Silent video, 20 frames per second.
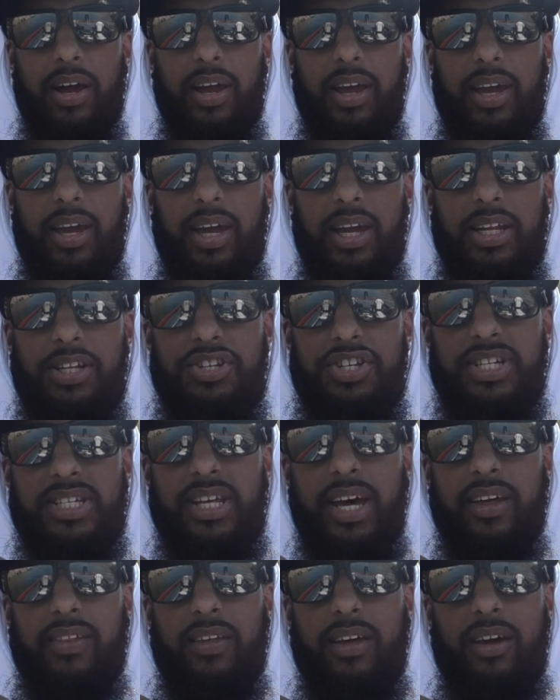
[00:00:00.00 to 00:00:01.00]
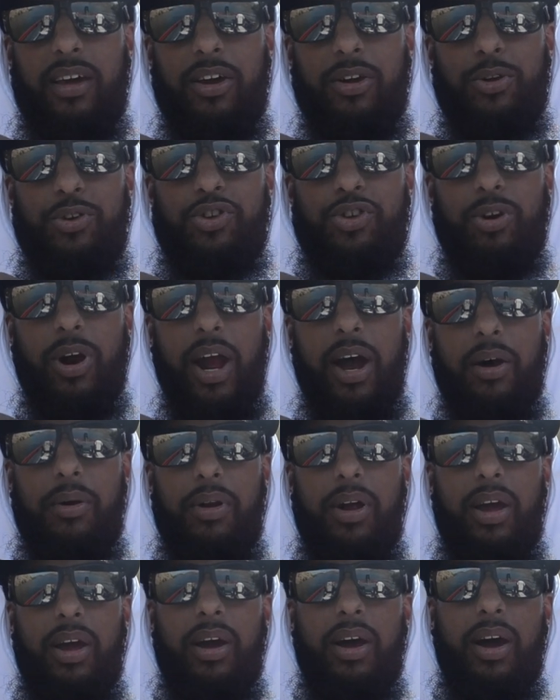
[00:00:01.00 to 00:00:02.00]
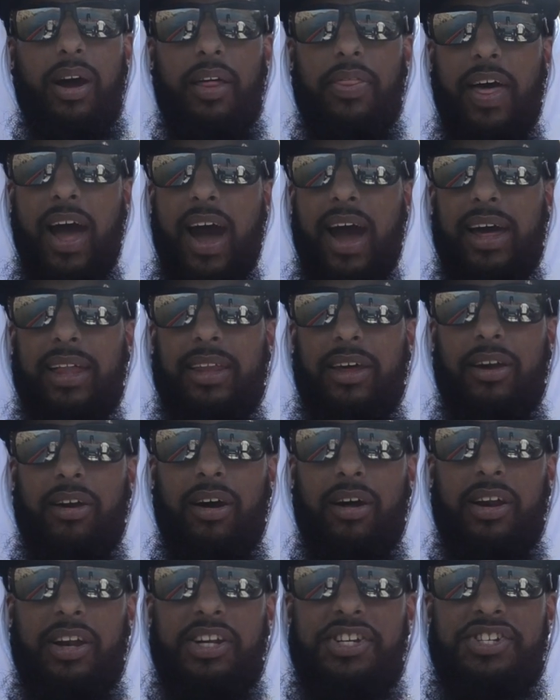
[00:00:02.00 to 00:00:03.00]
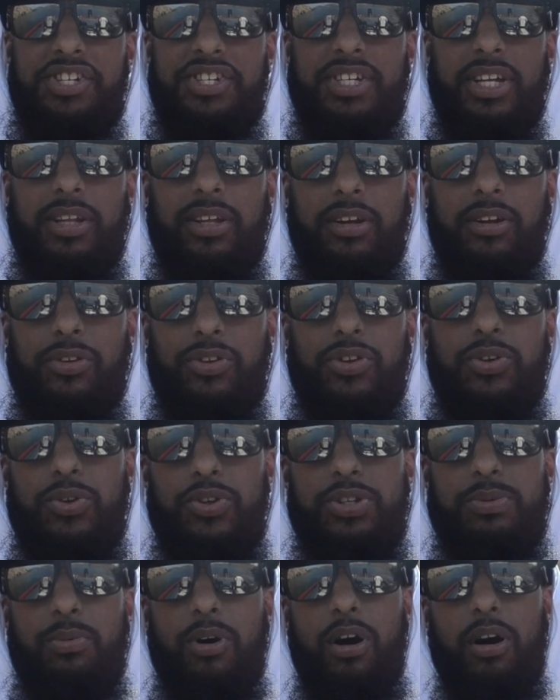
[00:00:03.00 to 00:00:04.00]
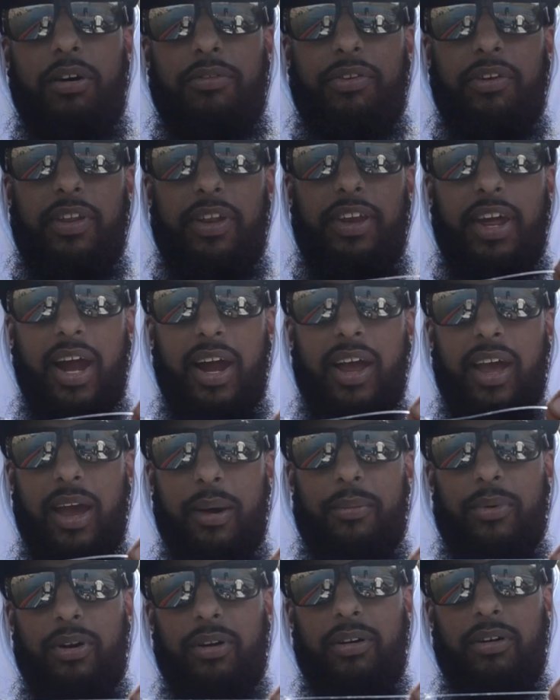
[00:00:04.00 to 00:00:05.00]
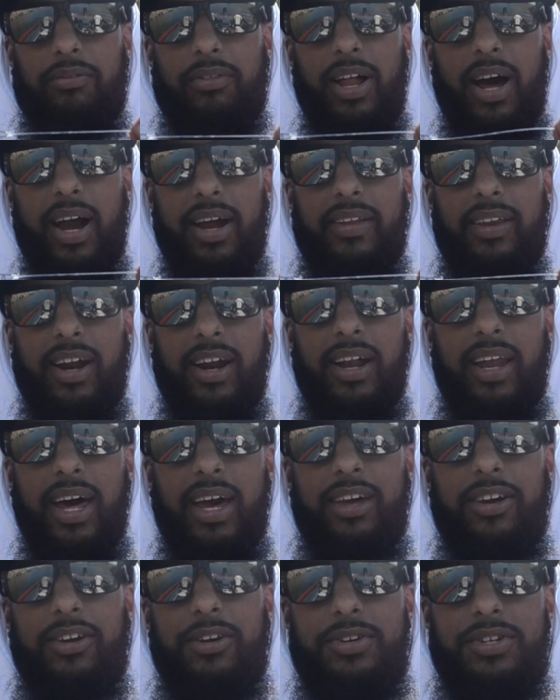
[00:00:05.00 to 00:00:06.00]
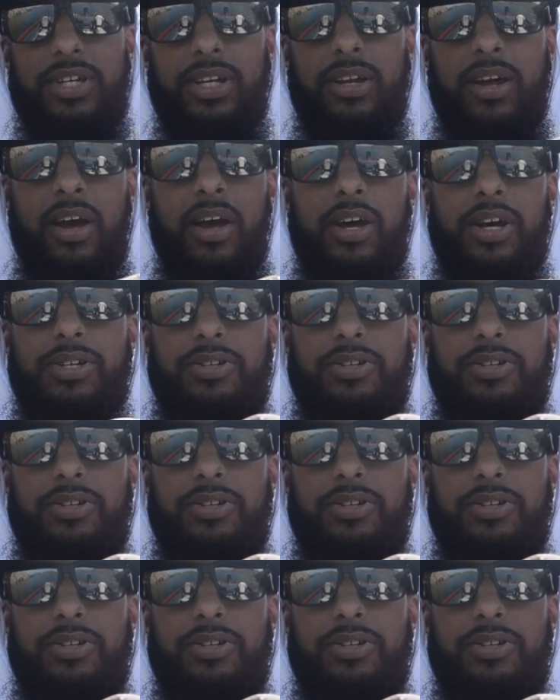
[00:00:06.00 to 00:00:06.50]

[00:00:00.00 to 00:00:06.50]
Again, just like the Hinkle Trout. The eyelid on it is just a little too small for the diameter of line that I like using.